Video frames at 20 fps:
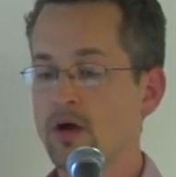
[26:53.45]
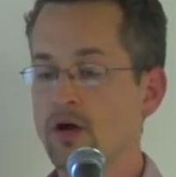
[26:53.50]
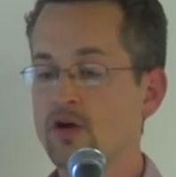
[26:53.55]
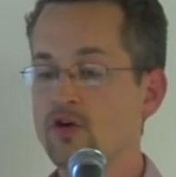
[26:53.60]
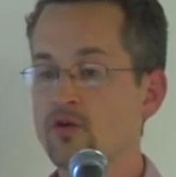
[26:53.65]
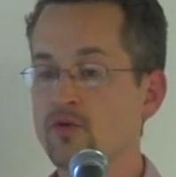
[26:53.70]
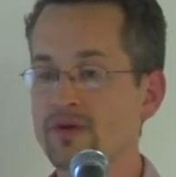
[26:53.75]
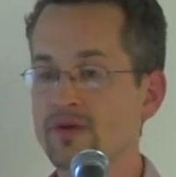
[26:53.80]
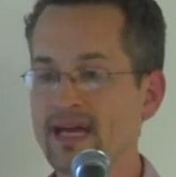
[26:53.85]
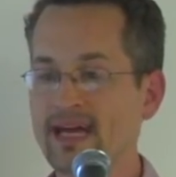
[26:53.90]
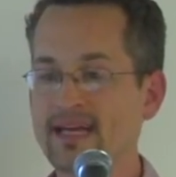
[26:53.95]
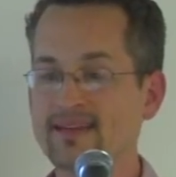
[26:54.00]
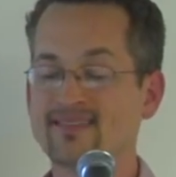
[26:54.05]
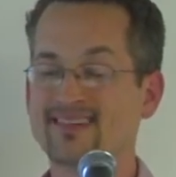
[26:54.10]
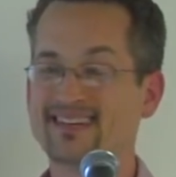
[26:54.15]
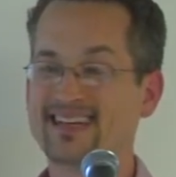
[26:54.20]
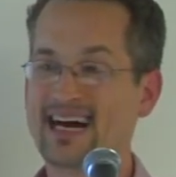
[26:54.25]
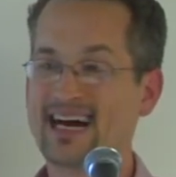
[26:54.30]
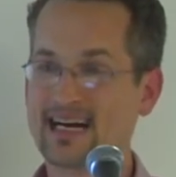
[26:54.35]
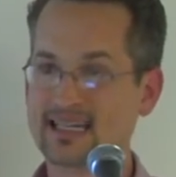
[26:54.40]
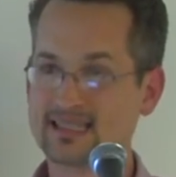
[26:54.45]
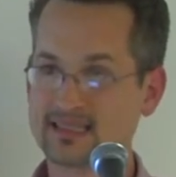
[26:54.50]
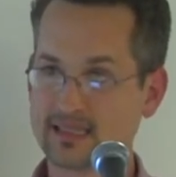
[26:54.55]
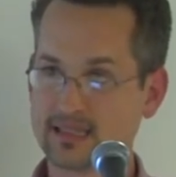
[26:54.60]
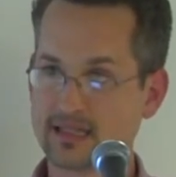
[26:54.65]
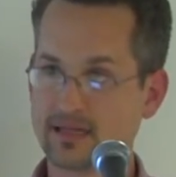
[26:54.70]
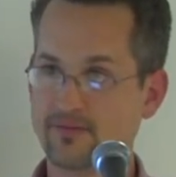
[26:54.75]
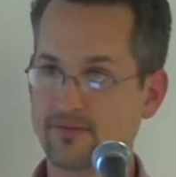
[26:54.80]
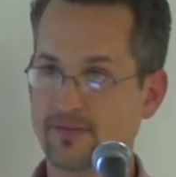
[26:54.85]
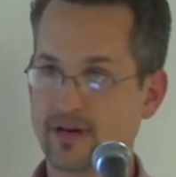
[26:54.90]
creates a
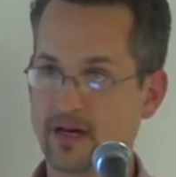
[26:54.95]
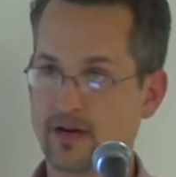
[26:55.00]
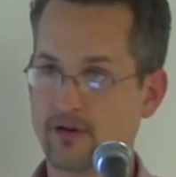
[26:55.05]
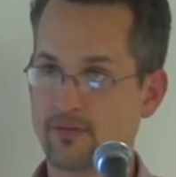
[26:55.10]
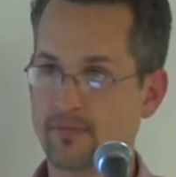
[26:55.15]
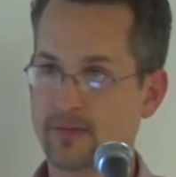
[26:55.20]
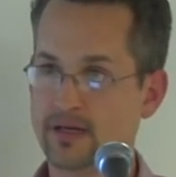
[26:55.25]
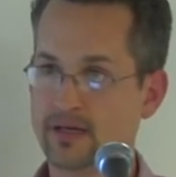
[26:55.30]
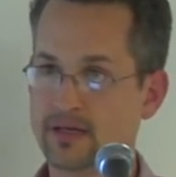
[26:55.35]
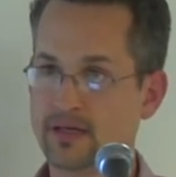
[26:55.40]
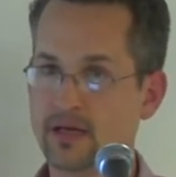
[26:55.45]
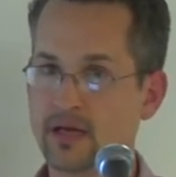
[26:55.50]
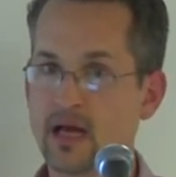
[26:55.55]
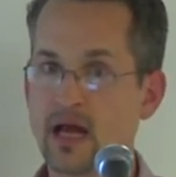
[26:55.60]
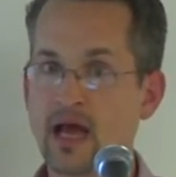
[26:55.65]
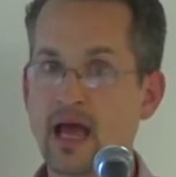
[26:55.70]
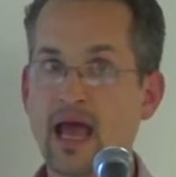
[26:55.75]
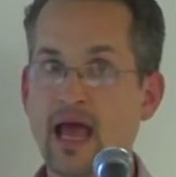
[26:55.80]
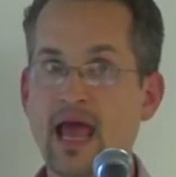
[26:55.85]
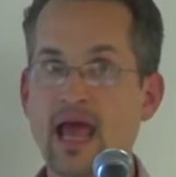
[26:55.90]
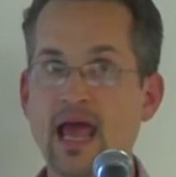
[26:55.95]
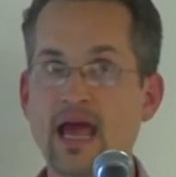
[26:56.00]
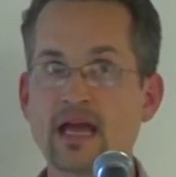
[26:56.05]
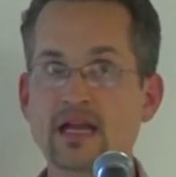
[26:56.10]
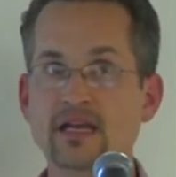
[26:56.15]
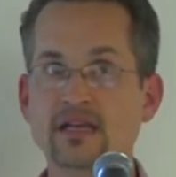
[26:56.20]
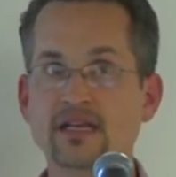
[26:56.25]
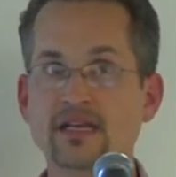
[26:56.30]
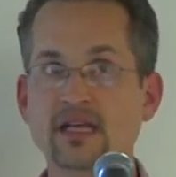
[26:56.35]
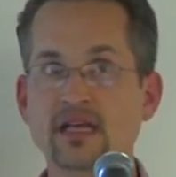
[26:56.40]
toxic environment.
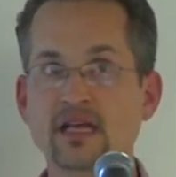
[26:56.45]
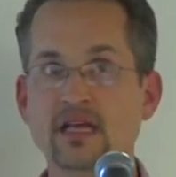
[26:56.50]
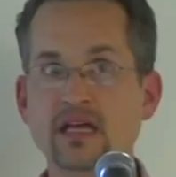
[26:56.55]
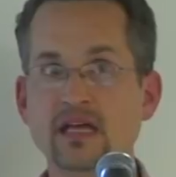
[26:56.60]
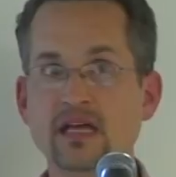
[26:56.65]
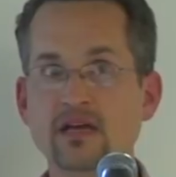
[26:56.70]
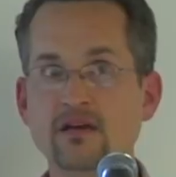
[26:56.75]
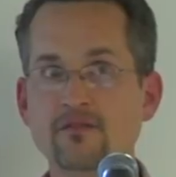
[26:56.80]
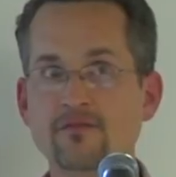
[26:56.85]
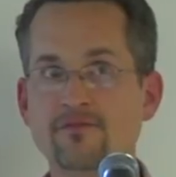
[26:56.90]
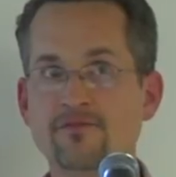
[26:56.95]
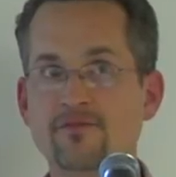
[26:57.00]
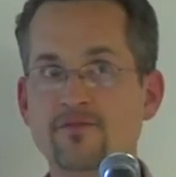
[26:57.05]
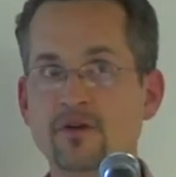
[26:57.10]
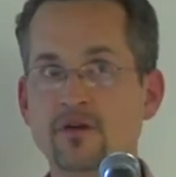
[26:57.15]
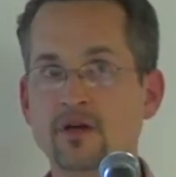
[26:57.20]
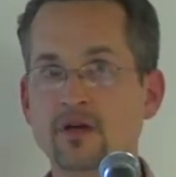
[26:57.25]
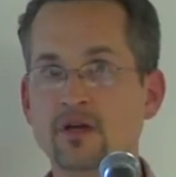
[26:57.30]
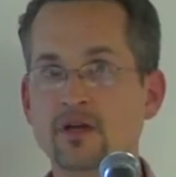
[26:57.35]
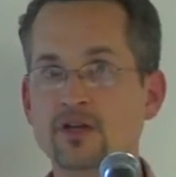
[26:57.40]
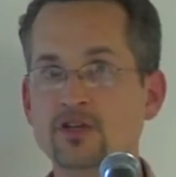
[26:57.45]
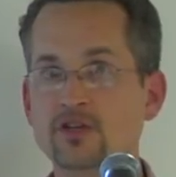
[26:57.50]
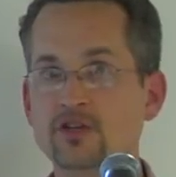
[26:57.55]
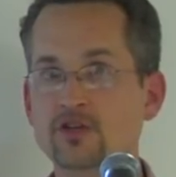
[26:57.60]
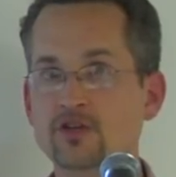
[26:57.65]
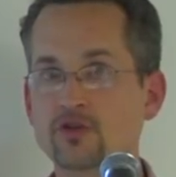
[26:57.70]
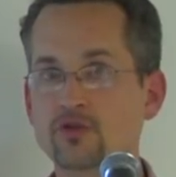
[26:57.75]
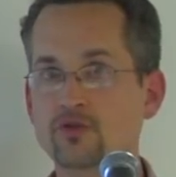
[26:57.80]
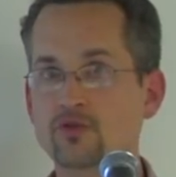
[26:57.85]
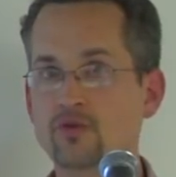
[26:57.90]
And if
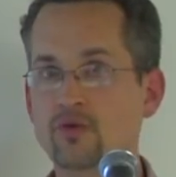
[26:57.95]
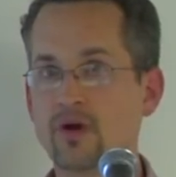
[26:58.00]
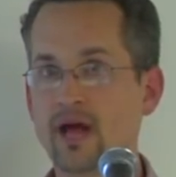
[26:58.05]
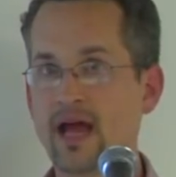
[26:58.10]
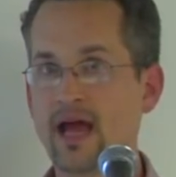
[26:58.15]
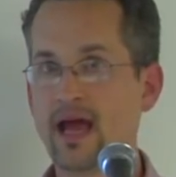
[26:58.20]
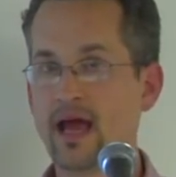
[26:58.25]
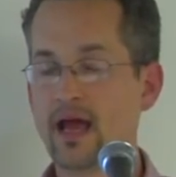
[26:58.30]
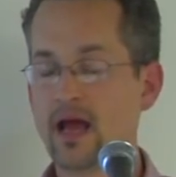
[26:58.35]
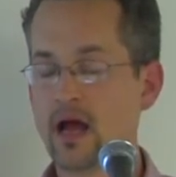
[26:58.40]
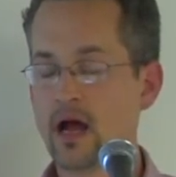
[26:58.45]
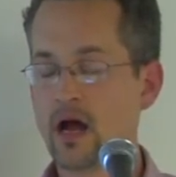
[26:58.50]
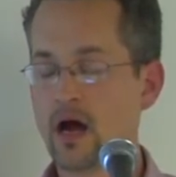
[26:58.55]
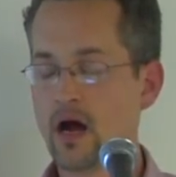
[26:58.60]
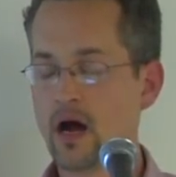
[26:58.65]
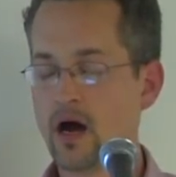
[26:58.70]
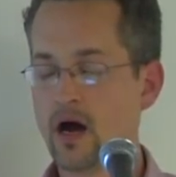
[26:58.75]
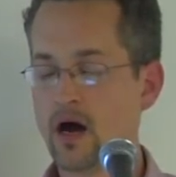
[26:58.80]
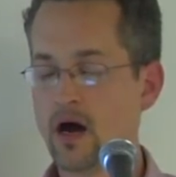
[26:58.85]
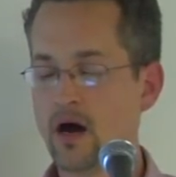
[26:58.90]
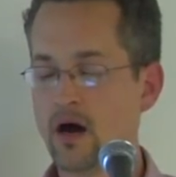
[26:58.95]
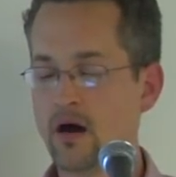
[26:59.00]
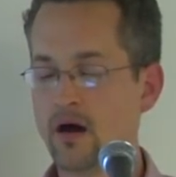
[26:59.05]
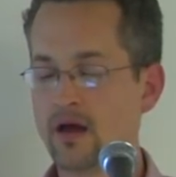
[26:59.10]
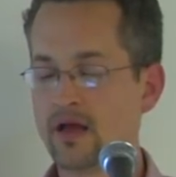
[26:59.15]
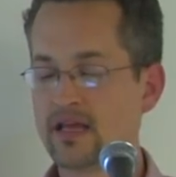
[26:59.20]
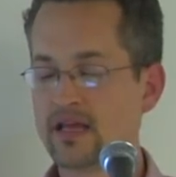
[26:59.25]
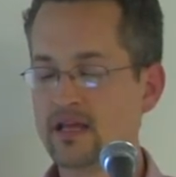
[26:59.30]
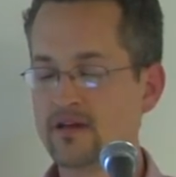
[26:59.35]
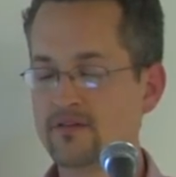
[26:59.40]
you uh,
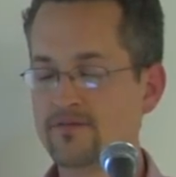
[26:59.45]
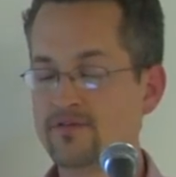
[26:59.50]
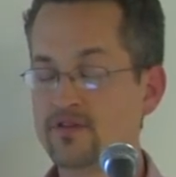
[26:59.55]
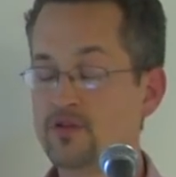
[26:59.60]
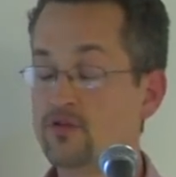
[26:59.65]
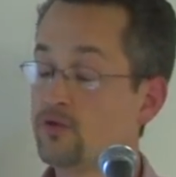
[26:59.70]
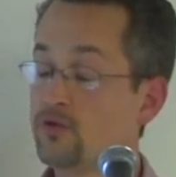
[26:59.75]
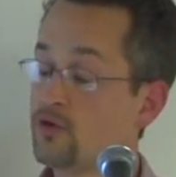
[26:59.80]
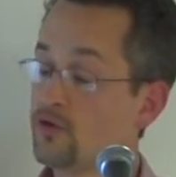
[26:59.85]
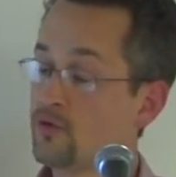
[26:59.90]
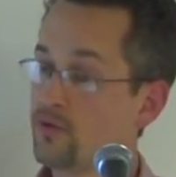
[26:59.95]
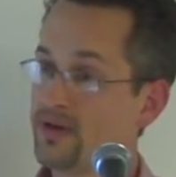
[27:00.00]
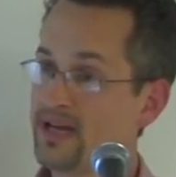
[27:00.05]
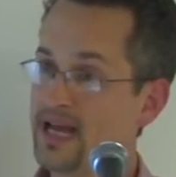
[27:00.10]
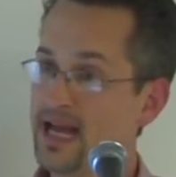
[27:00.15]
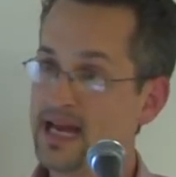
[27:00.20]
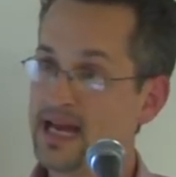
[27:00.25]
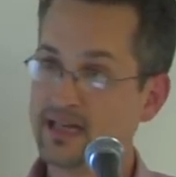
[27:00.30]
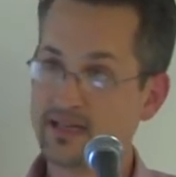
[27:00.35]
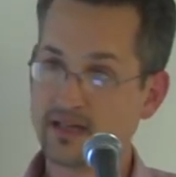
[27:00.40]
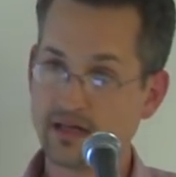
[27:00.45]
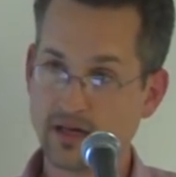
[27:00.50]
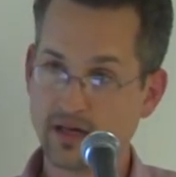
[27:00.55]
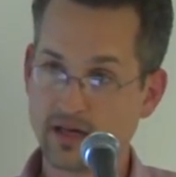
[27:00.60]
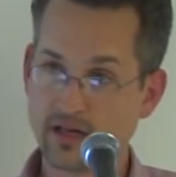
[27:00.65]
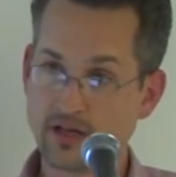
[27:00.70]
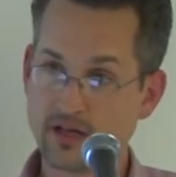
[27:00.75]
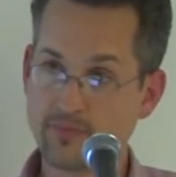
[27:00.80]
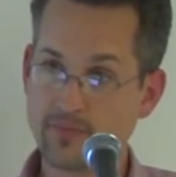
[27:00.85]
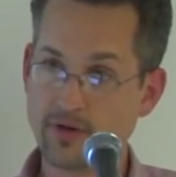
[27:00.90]
if you create a
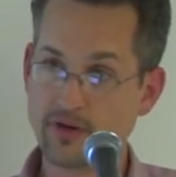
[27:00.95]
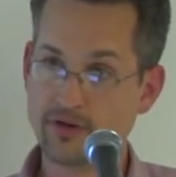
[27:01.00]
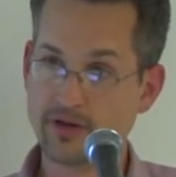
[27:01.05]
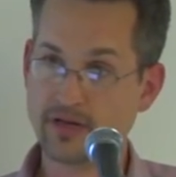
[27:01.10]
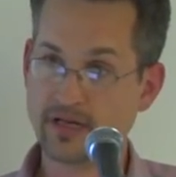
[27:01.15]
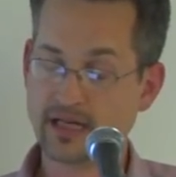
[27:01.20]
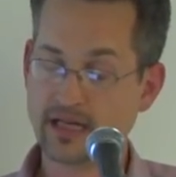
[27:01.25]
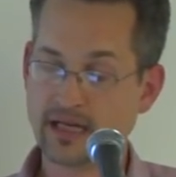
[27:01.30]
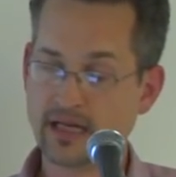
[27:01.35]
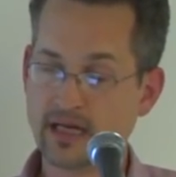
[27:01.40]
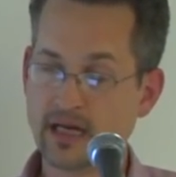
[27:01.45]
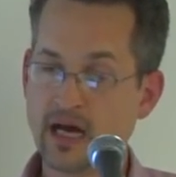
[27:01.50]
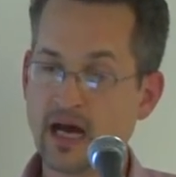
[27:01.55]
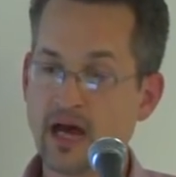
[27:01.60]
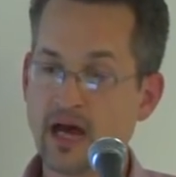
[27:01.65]
community